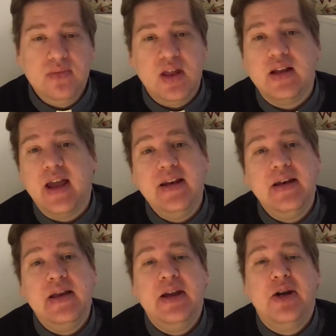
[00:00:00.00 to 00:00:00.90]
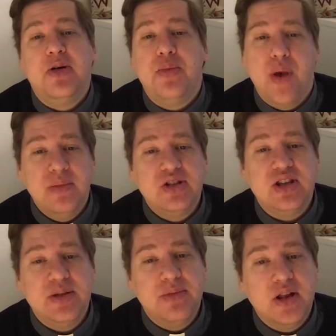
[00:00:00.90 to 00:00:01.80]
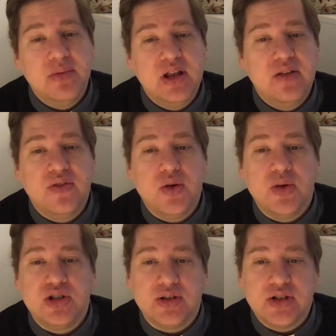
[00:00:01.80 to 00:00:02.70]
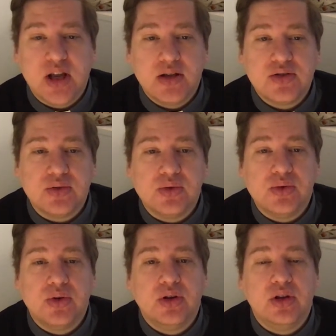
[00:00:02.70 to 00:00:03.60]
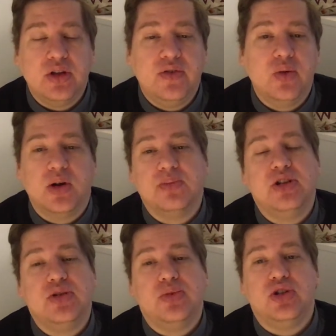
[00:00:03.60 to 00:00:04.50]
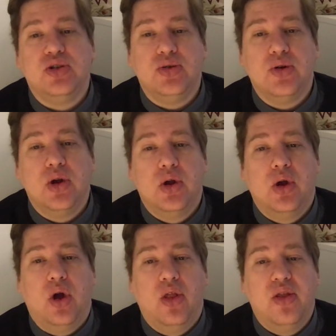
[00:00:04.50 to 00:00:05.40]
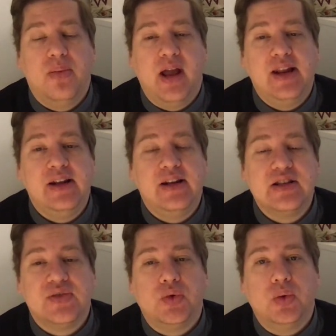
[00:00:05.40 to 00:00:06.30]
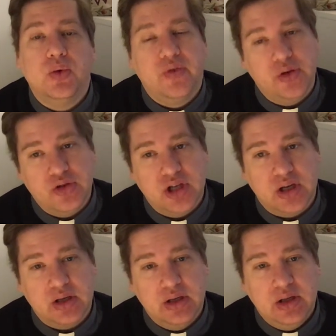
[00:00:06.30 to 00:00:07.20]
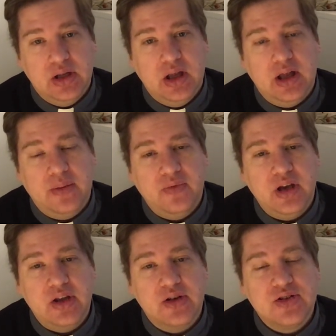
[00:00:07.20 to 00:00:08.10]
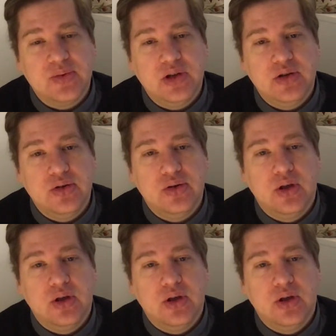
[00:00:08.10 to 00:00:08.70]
Again, remember to email me if you wish to chat or if you want me to put you on the mailing list for all future videos. We do,